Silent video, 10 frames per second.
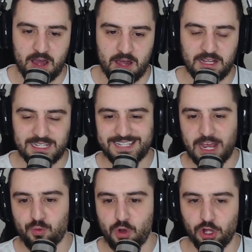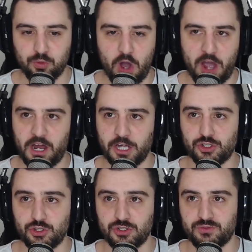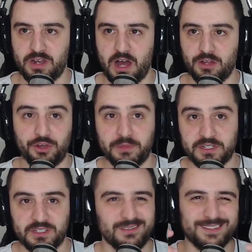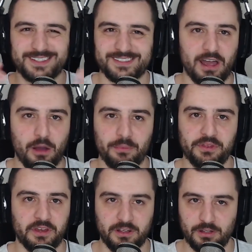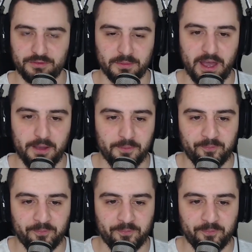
let's say worldwide I choose Ronaldo and Messi. Let's just say hypothetically off the bat.